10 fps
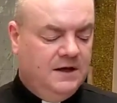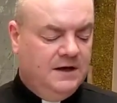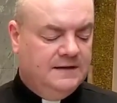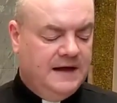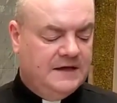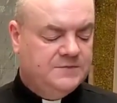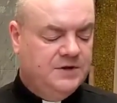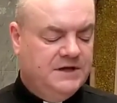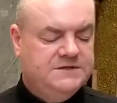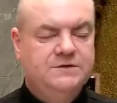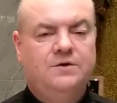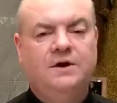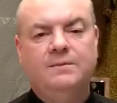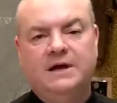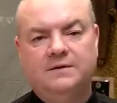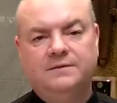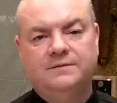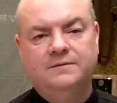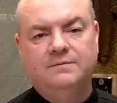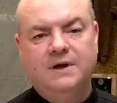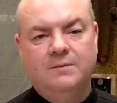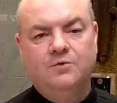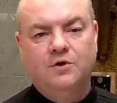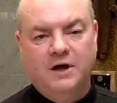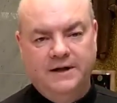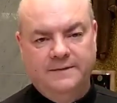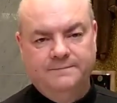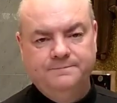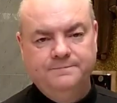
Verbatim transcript: uh, takes place on a mountain, Mount Moriah.